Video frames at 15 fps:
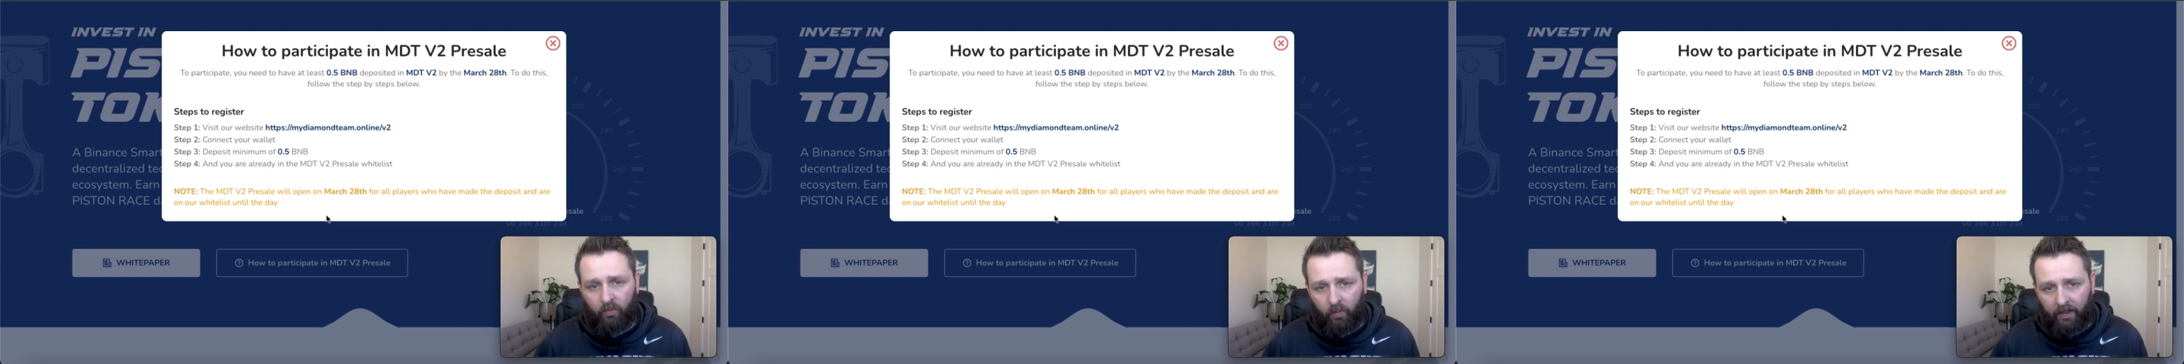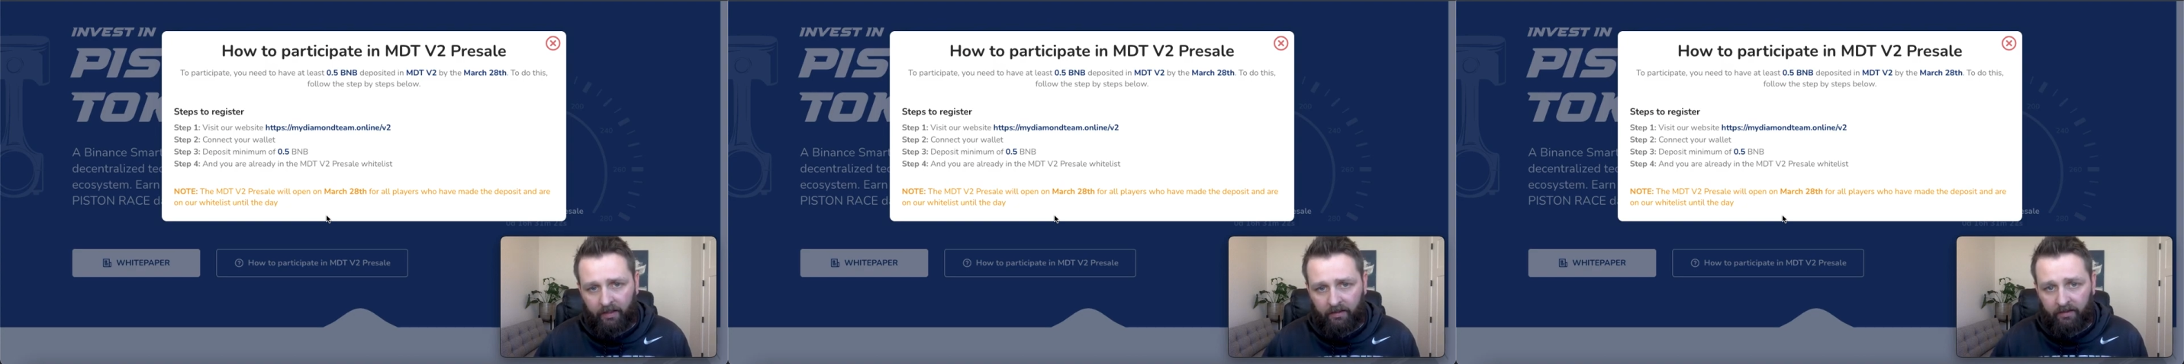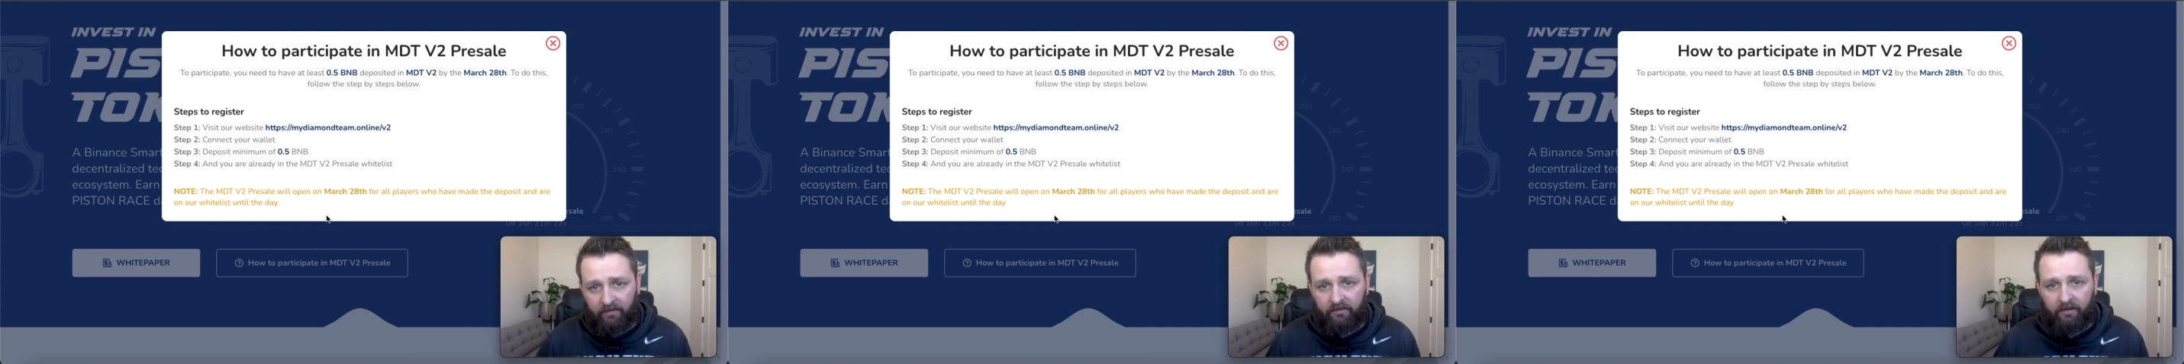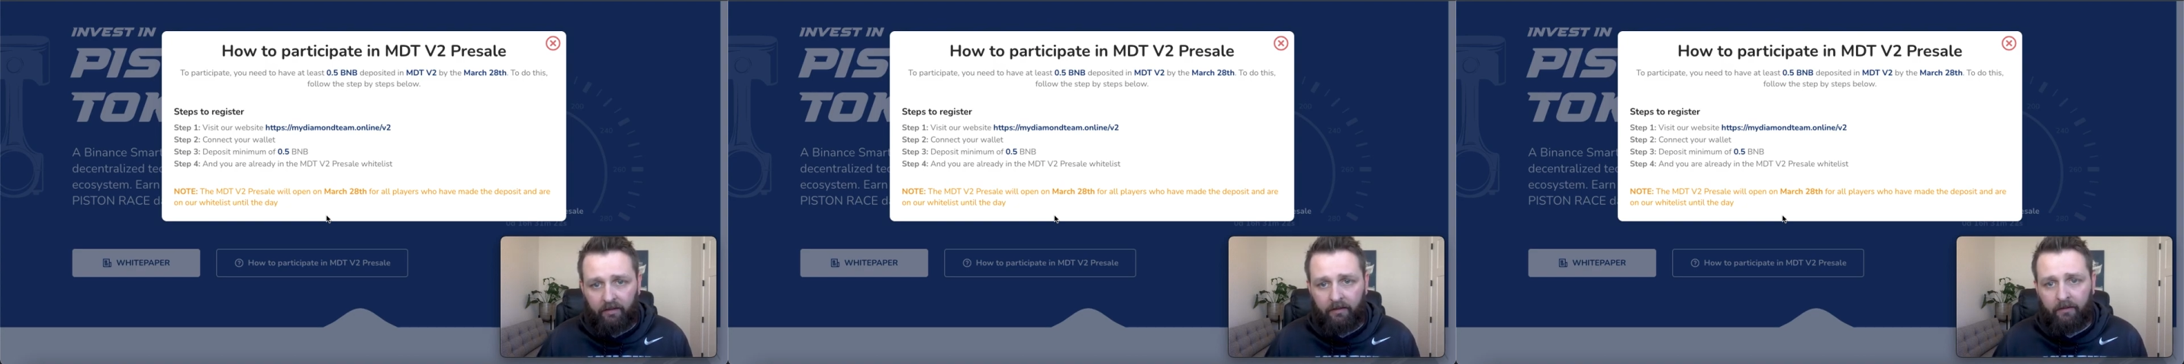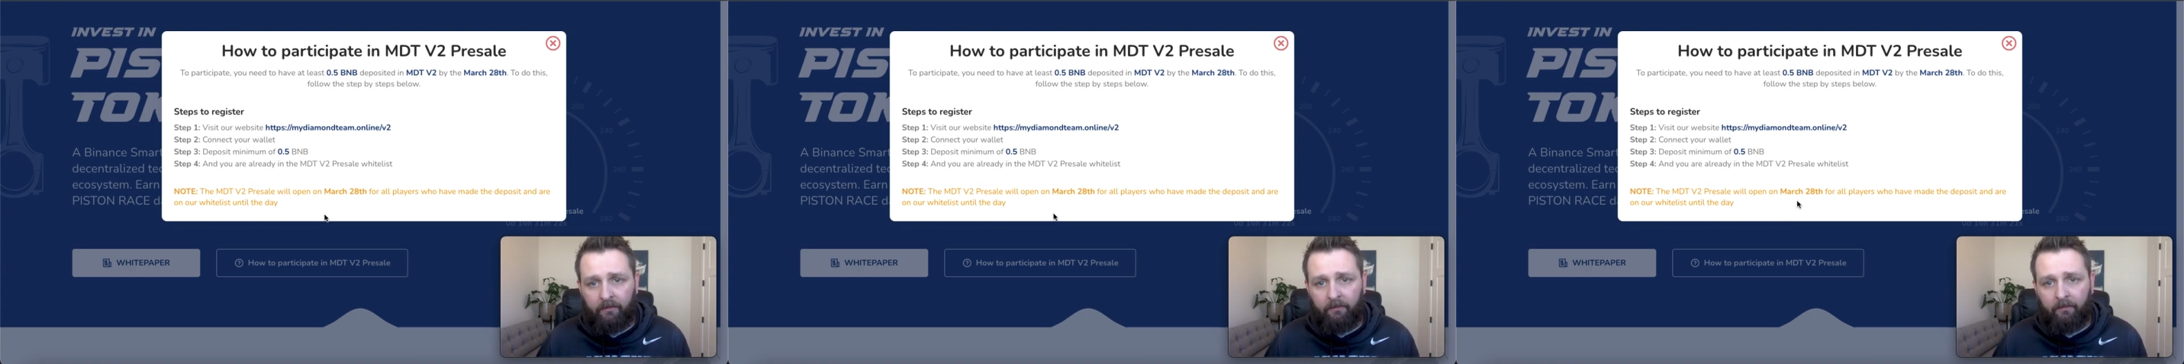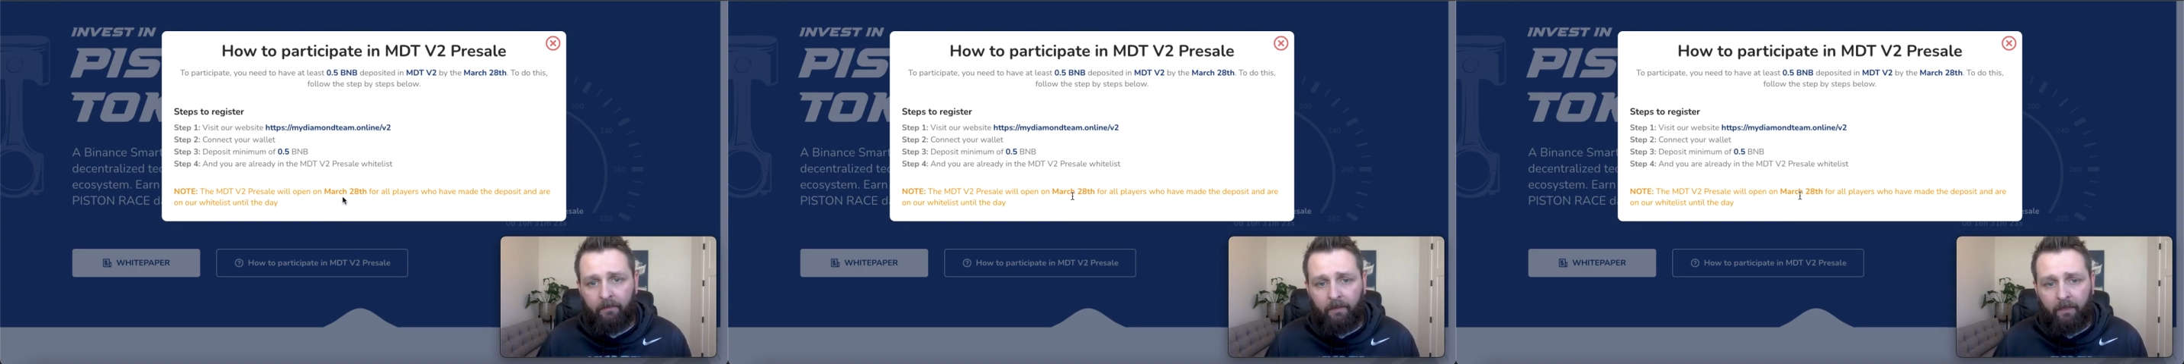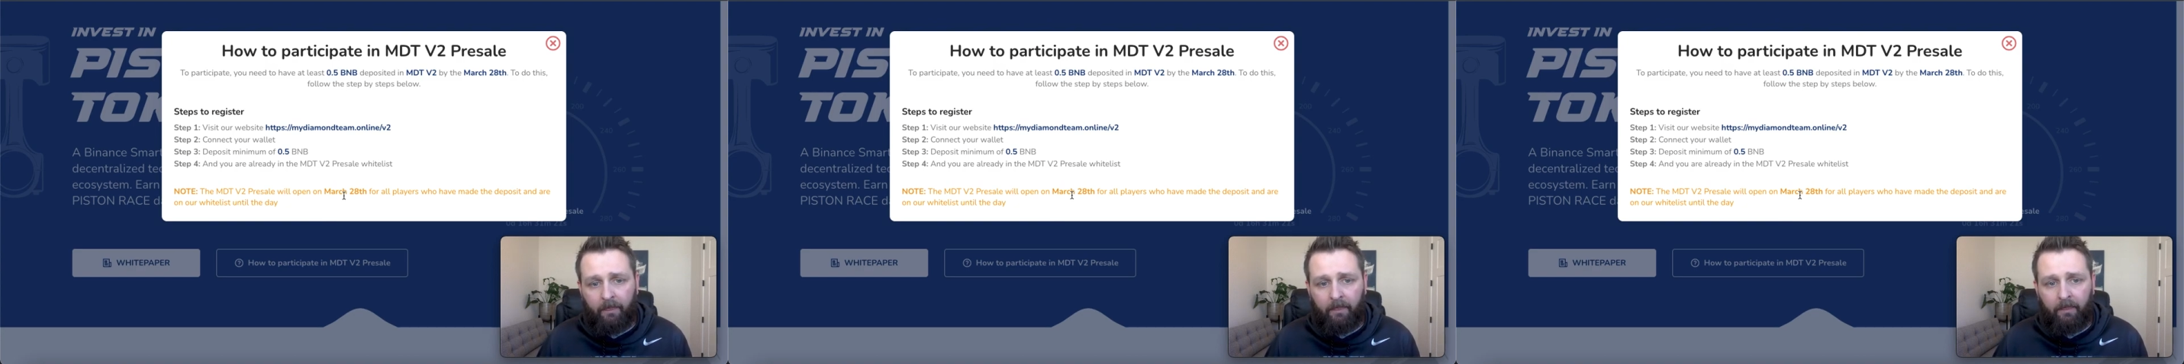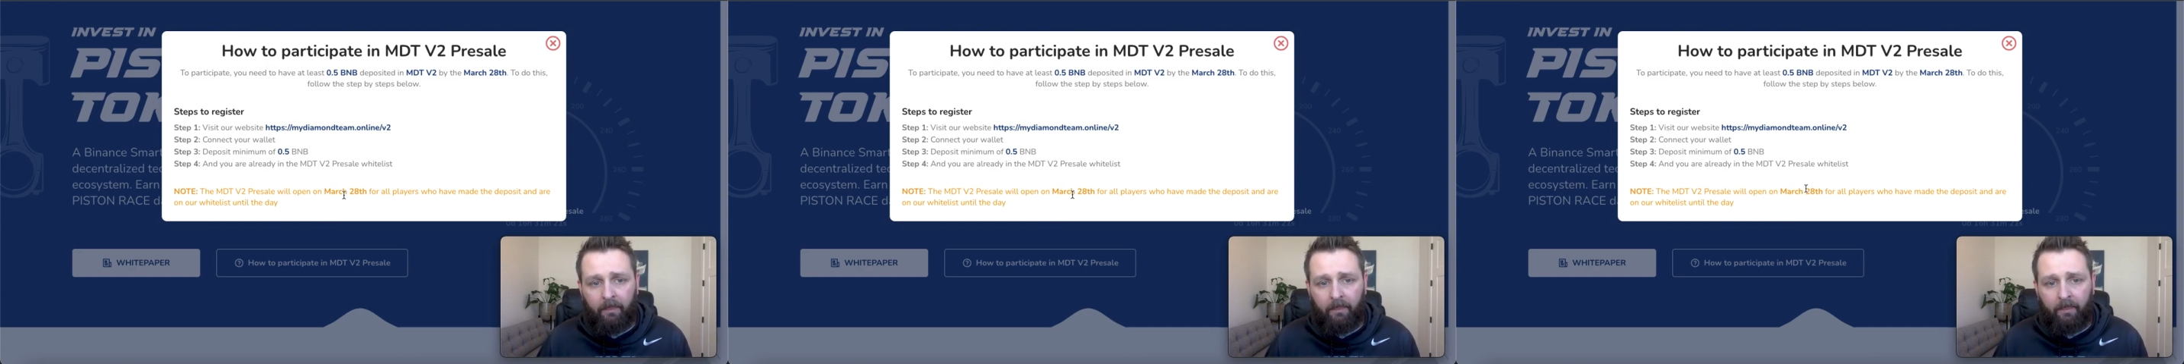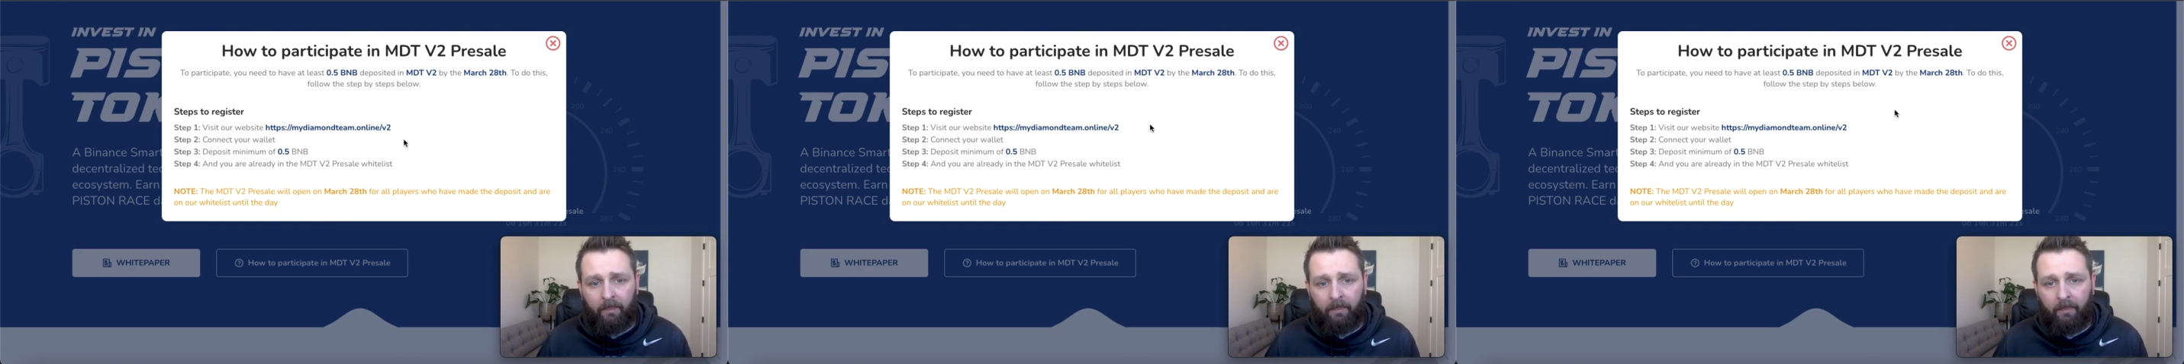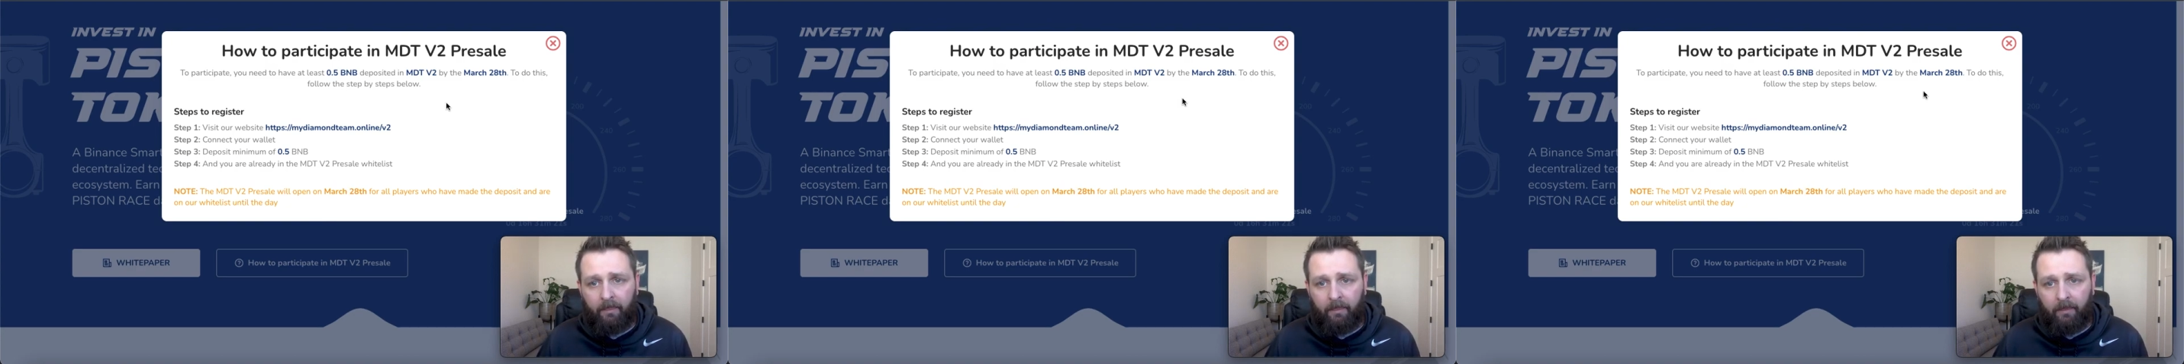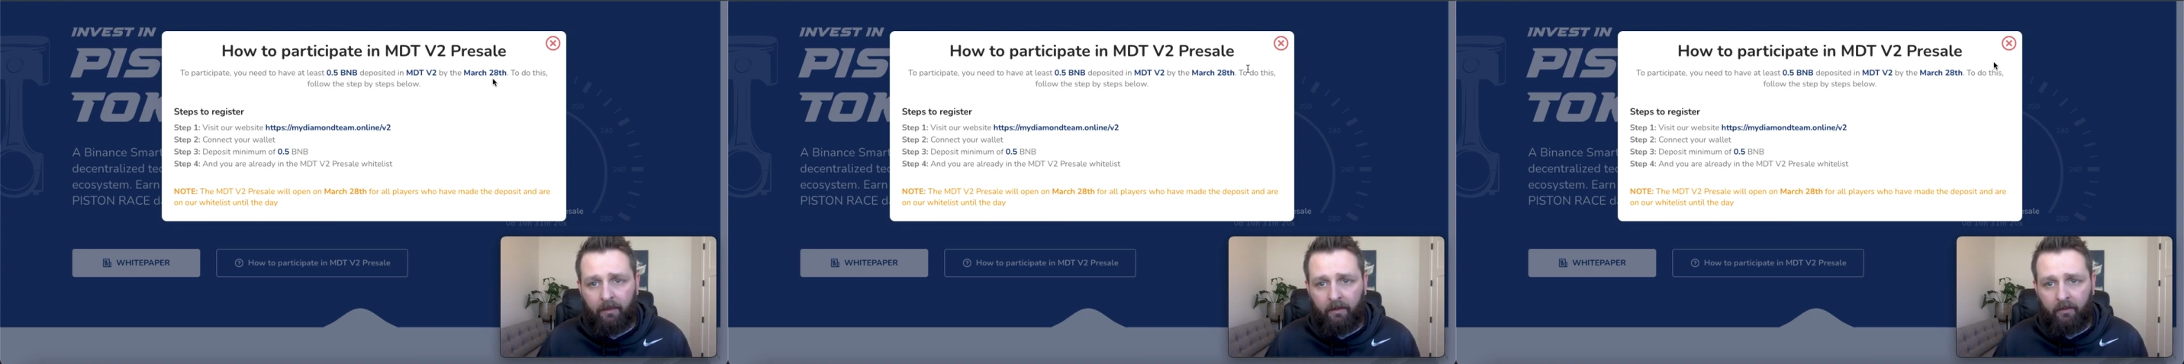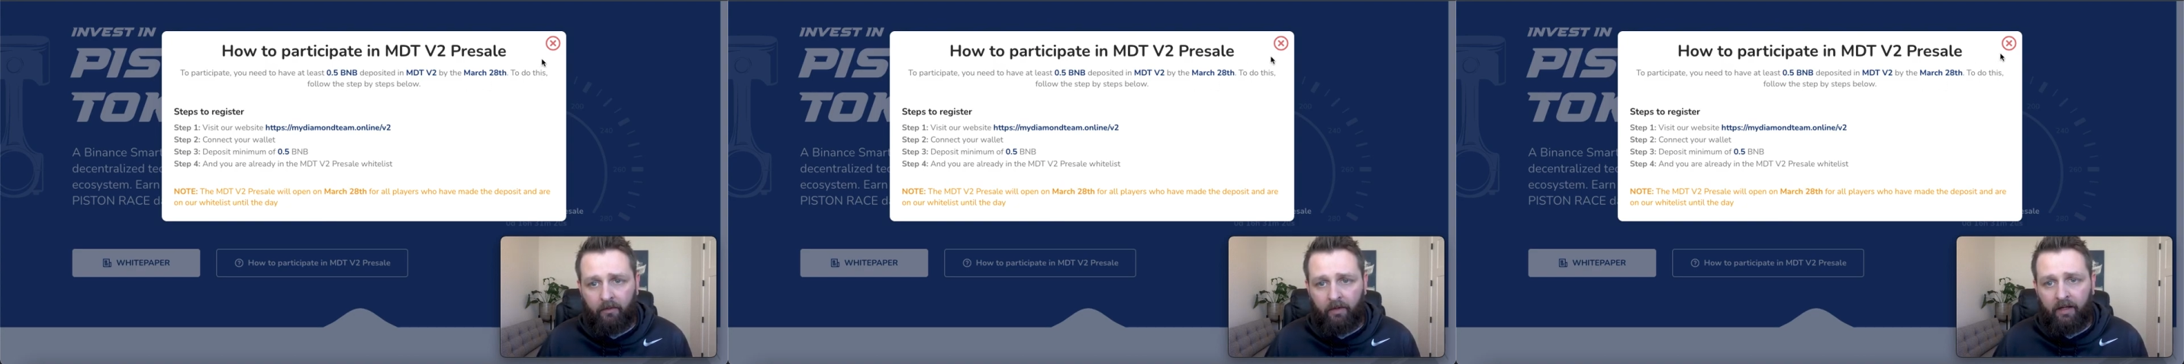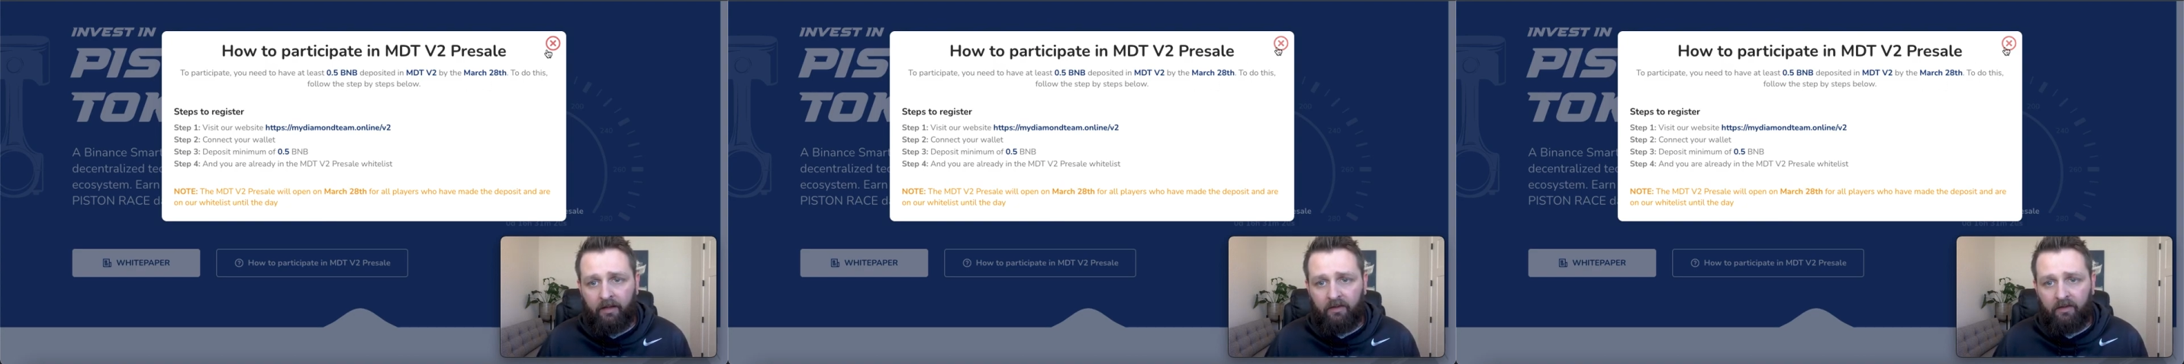whitelisted. Right?